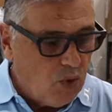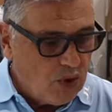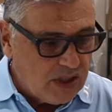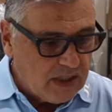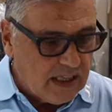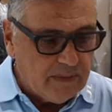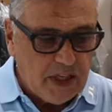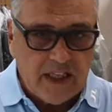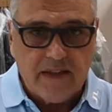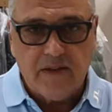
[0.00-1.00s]
more
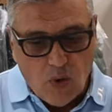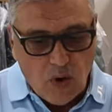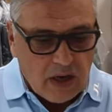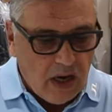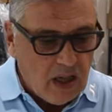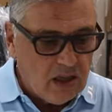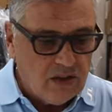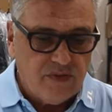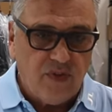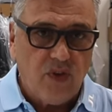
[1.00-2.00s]
slimming, more
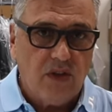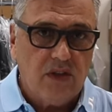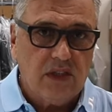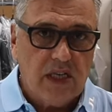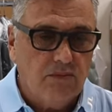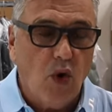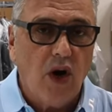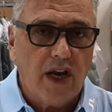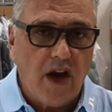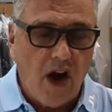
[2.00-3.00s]
colorful,
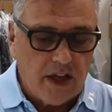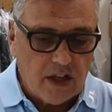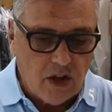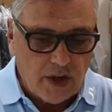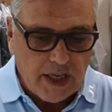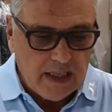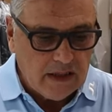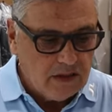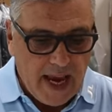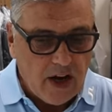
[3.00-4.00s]
more iconic
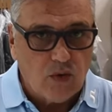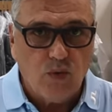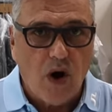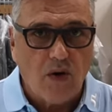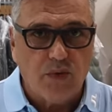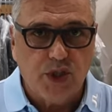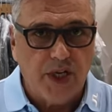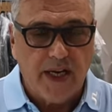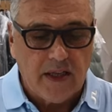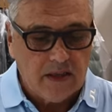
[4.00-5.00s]
looking, can't go wrong with
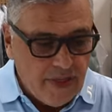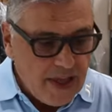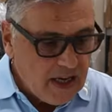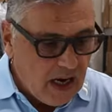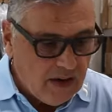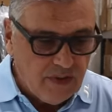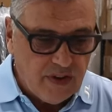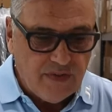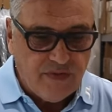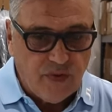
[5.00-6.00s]
JL. They cover
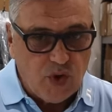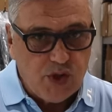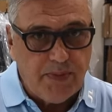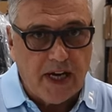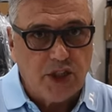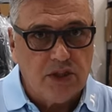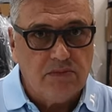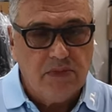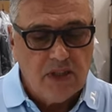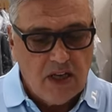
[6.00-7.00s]
the full
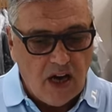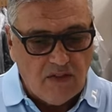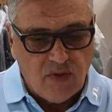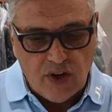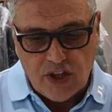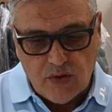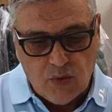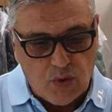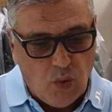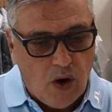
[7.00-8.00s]
spectrum of what you
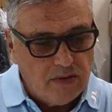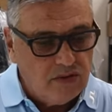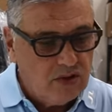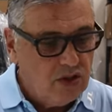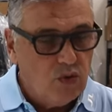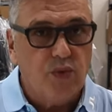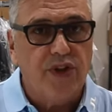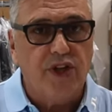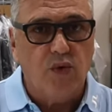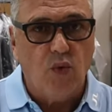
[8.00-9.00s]
would want
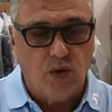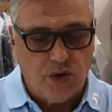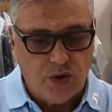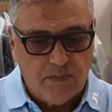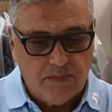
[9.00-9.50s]
within your wardrobe.